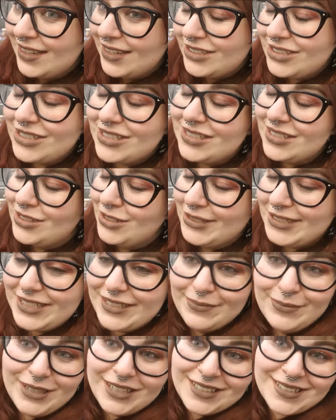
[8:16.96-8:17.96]
just
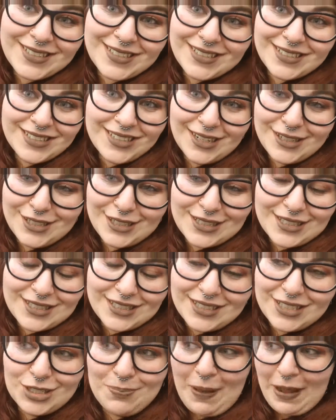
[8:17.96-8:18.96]
Christmas, I
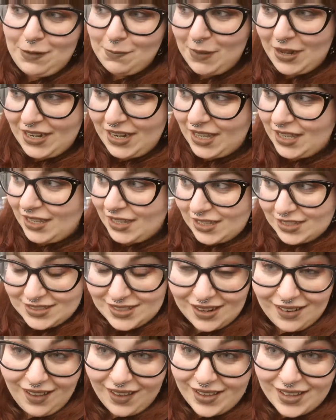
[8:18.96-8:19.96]
just spend money
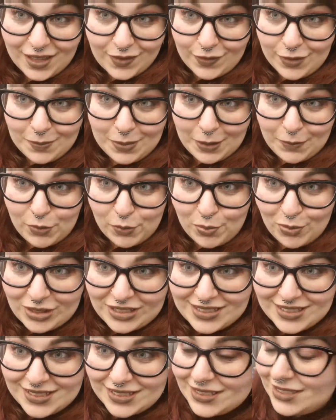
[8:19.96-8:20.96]
because I like giving people
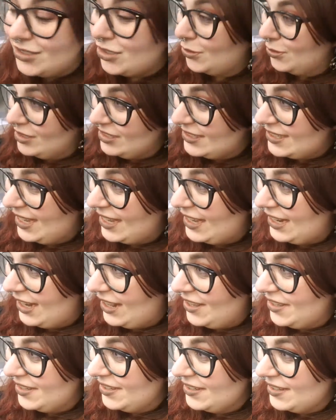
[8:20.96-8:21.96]
presents. Do you want to say
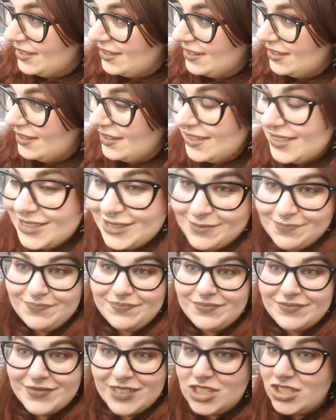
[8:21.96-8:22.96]
hello?
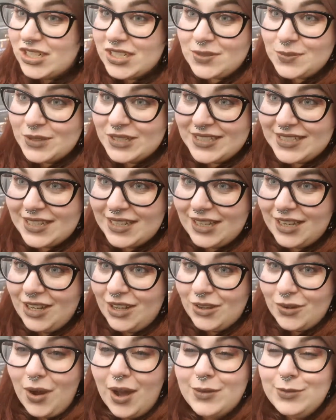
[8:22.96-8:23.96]
She doesn't want to say hello.
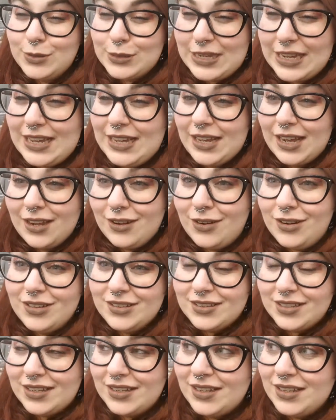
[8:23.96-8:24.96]
I will get her
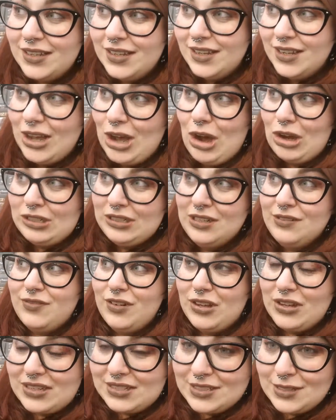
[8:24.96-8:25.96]
on the
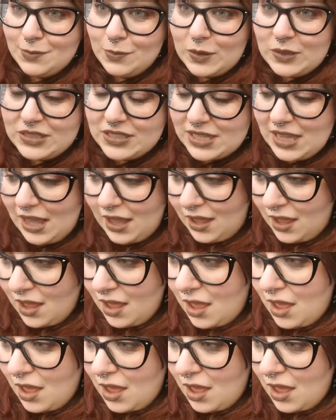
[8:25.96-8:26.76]
vlog at some point. So yeah,